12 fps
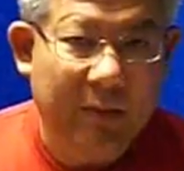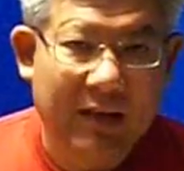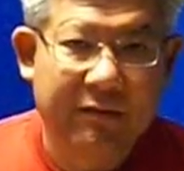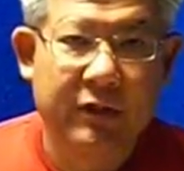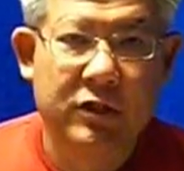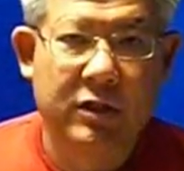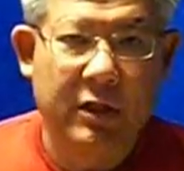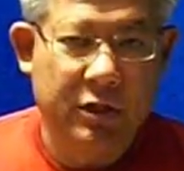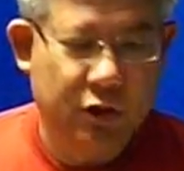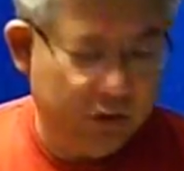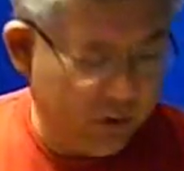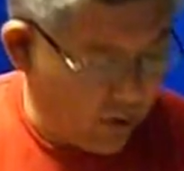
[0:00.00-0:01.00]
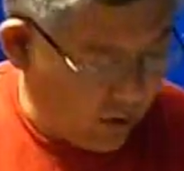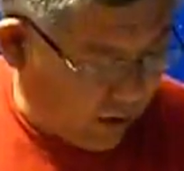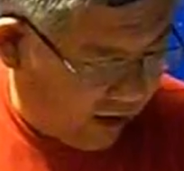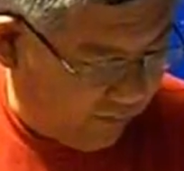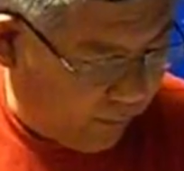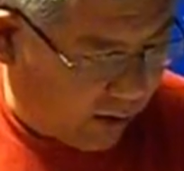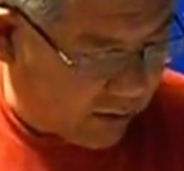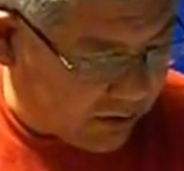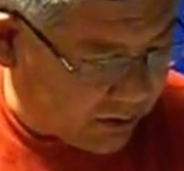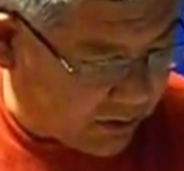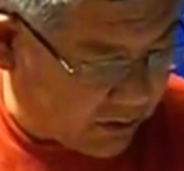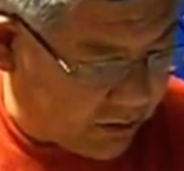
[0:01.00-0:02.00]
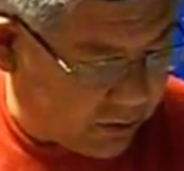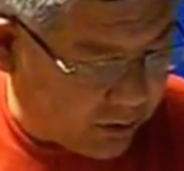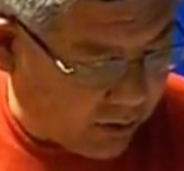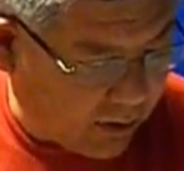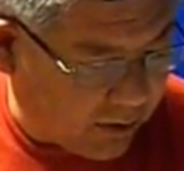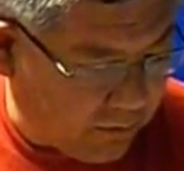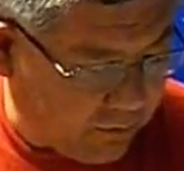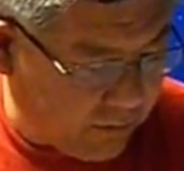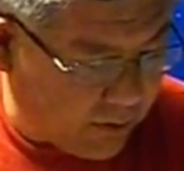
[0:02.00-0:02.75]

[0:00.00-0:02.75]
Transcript: manifestation of politics in your life,